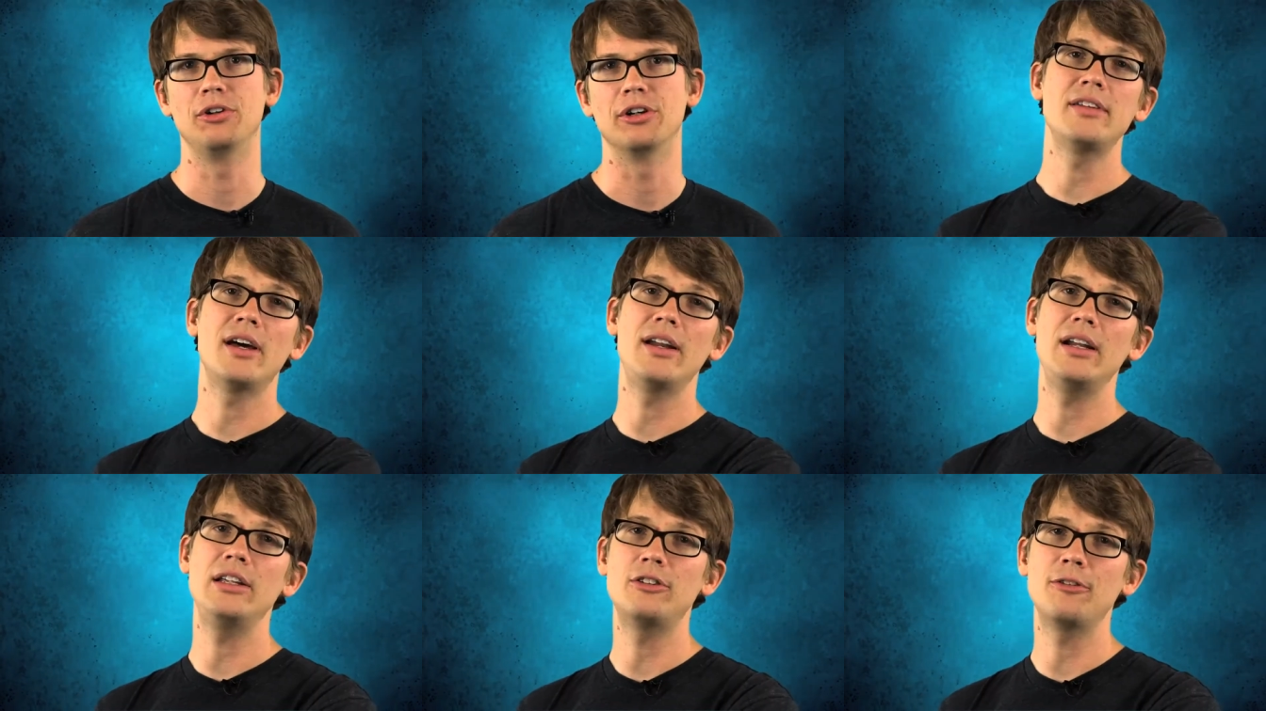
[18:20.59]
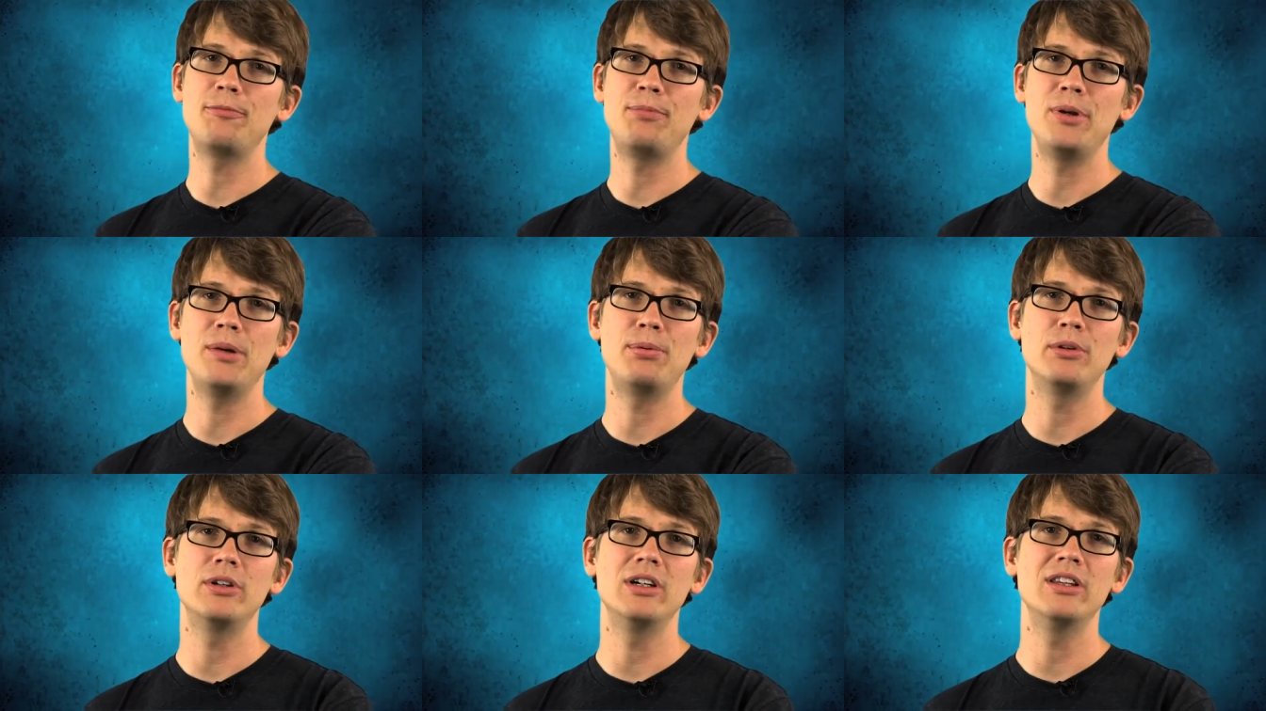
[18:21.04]
Studies of
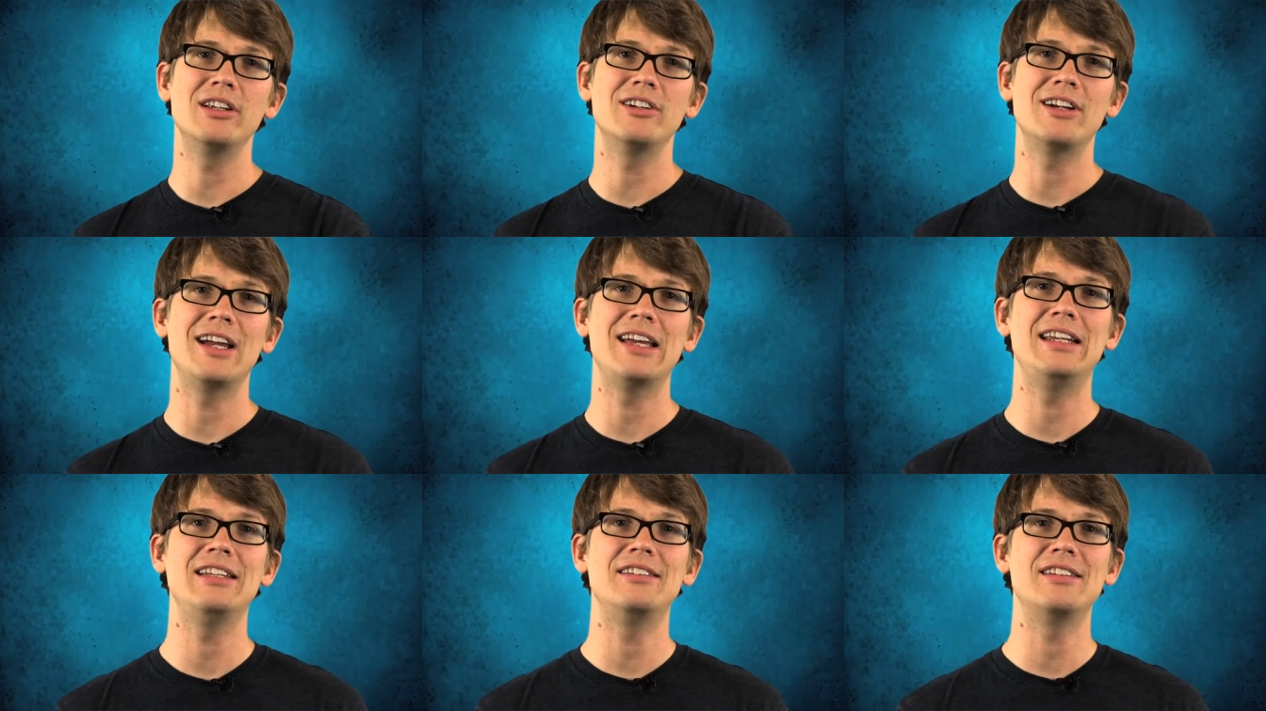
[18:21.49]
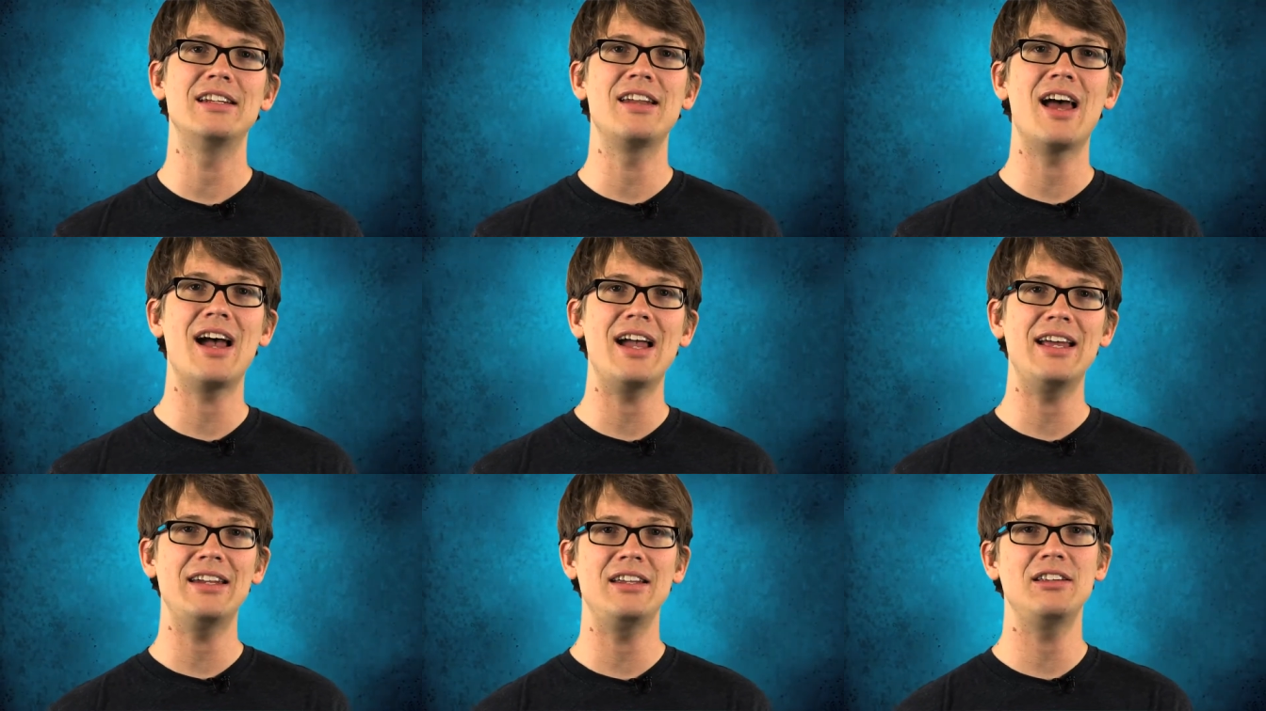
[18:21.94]
people in their their 80s and
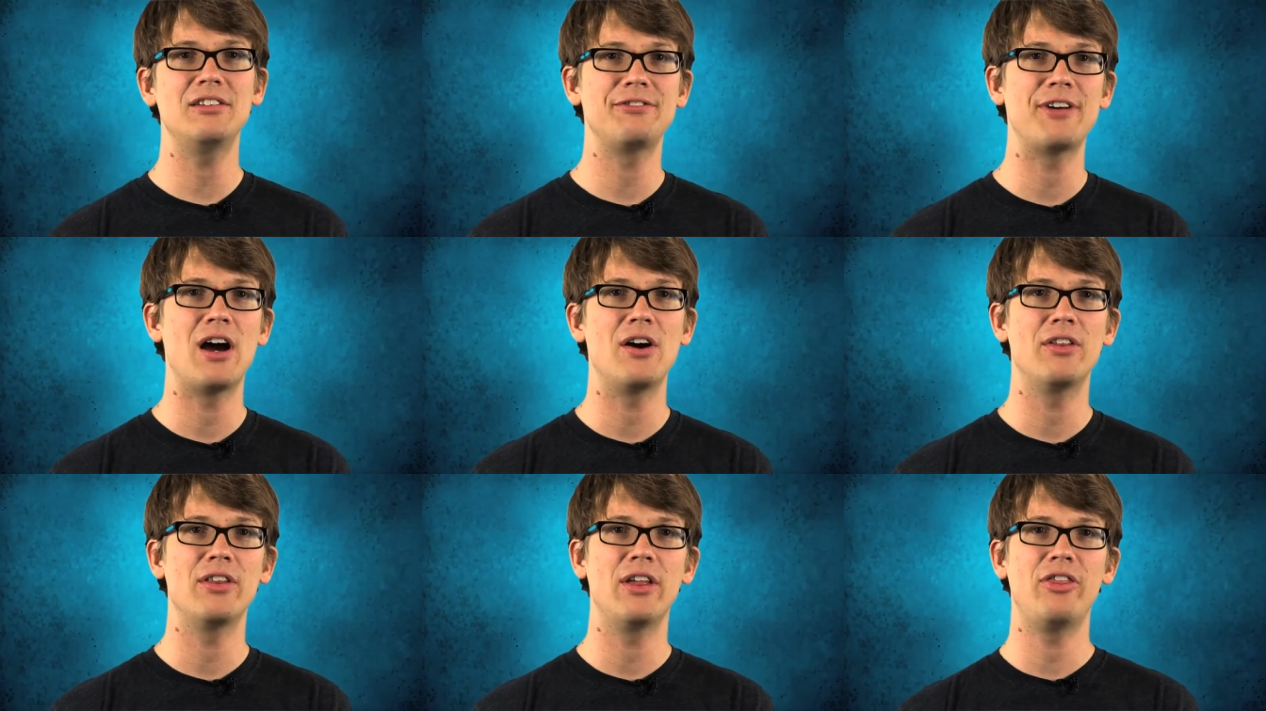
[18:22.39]
90s found